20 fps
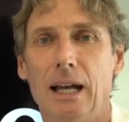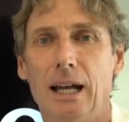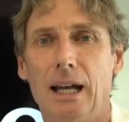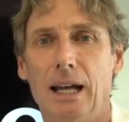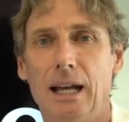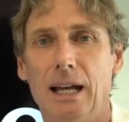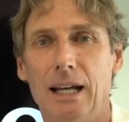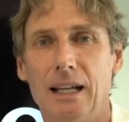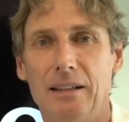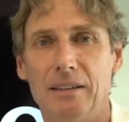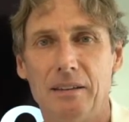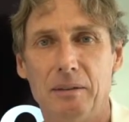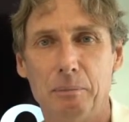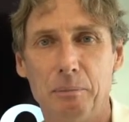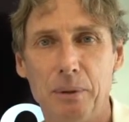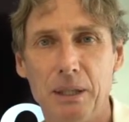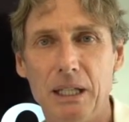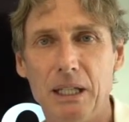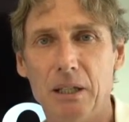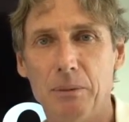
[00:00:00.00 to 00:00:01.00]
And the
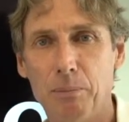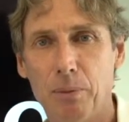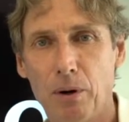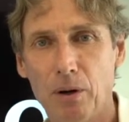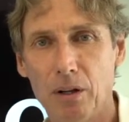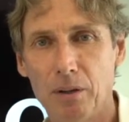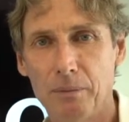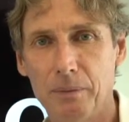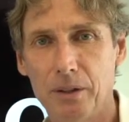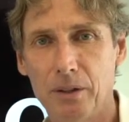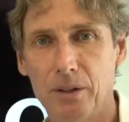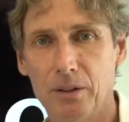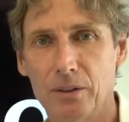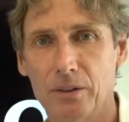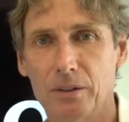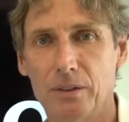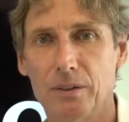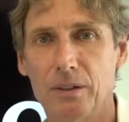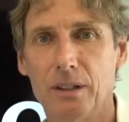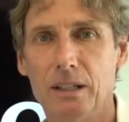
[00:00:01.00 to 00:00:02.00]
PEEK
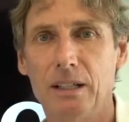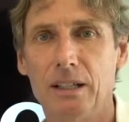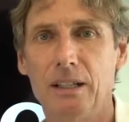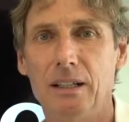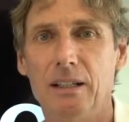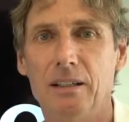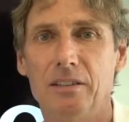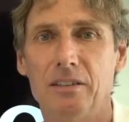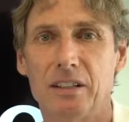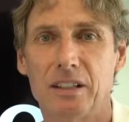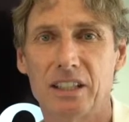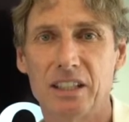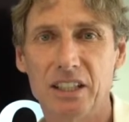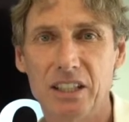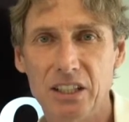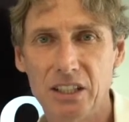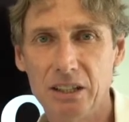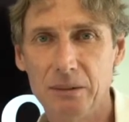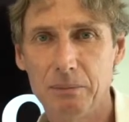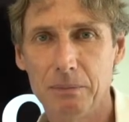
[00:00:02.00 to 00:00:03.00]
polymer is a
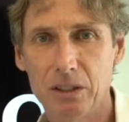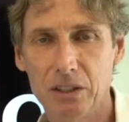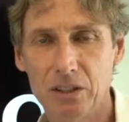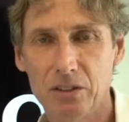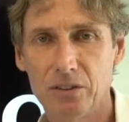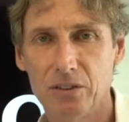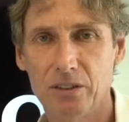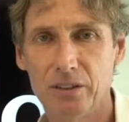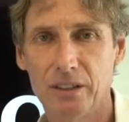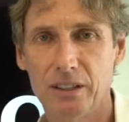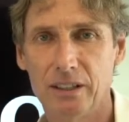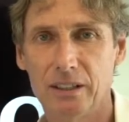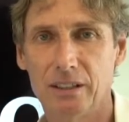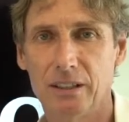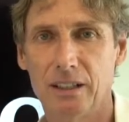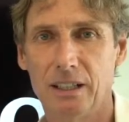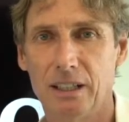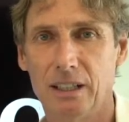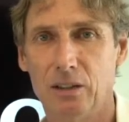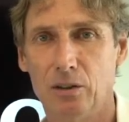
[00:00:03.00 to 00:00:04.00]
key material
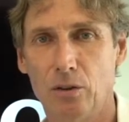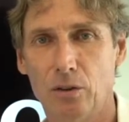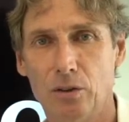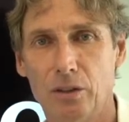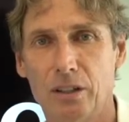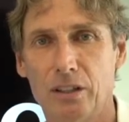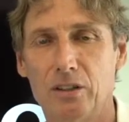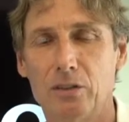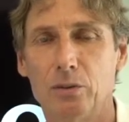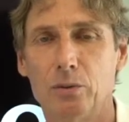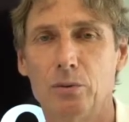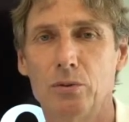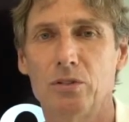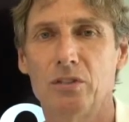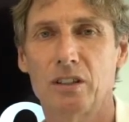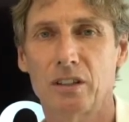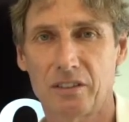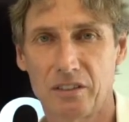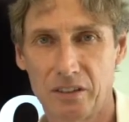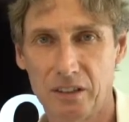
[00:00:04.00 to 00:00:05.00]
in order to
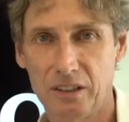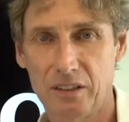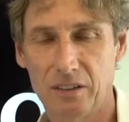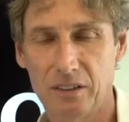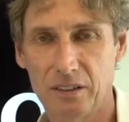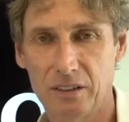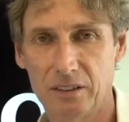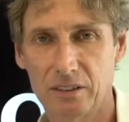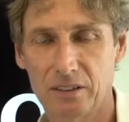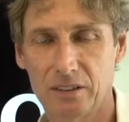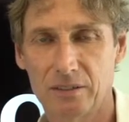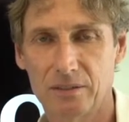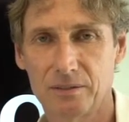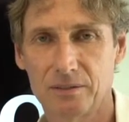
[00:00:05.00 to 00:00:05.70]
succeed this.